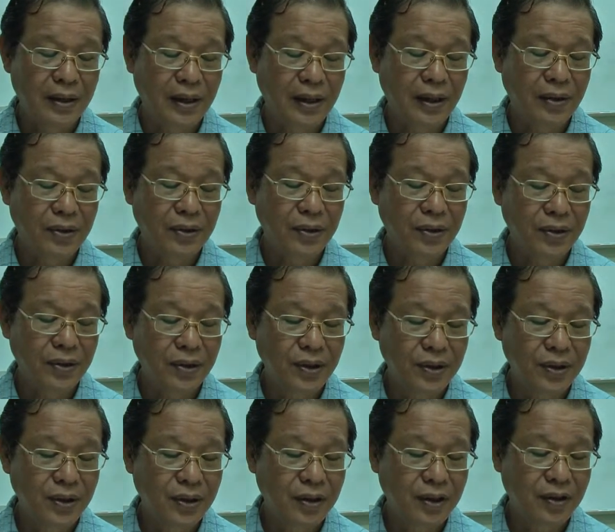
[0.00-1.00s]
Now, so
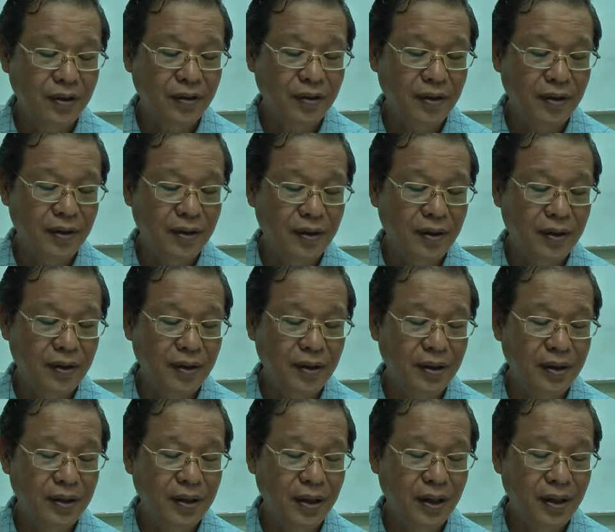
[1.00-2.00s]
these
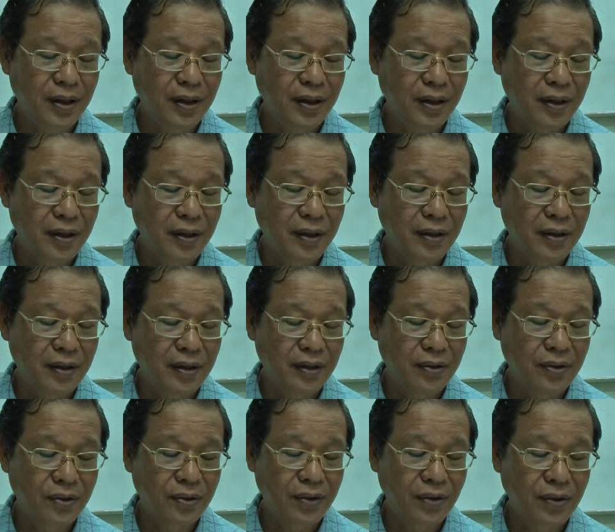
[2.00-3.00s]
are the
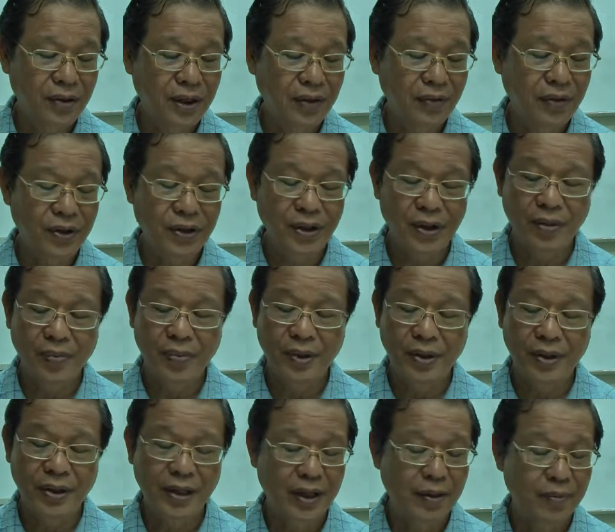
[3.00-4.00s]
so-called novices
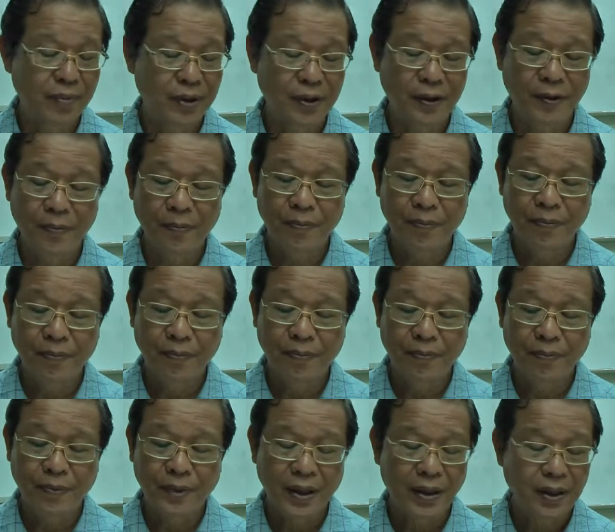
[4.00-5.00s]
precepts
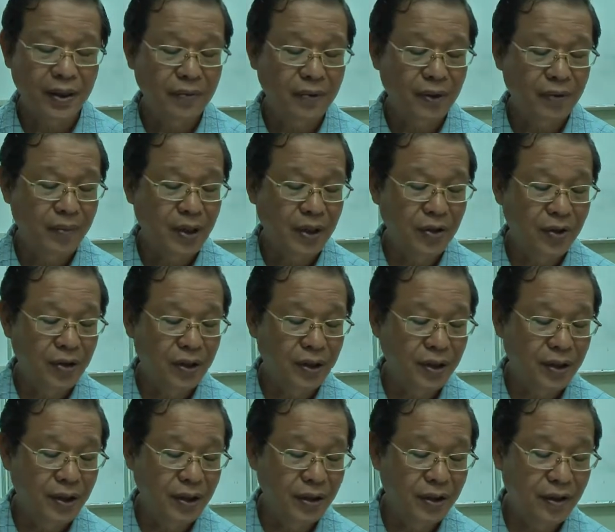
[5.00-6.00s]
that we have
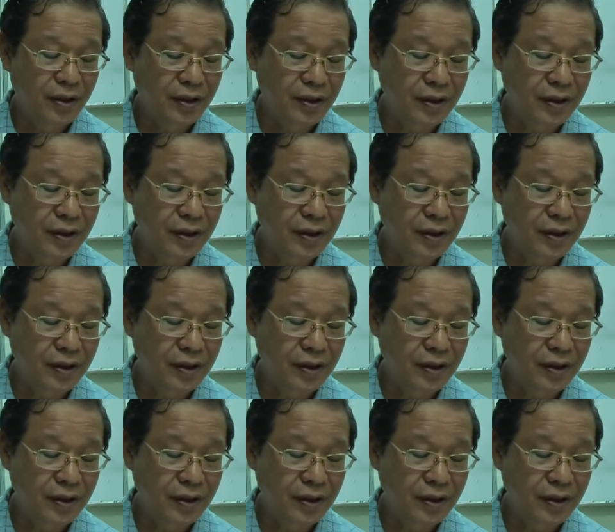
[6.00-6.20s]
mentioned here.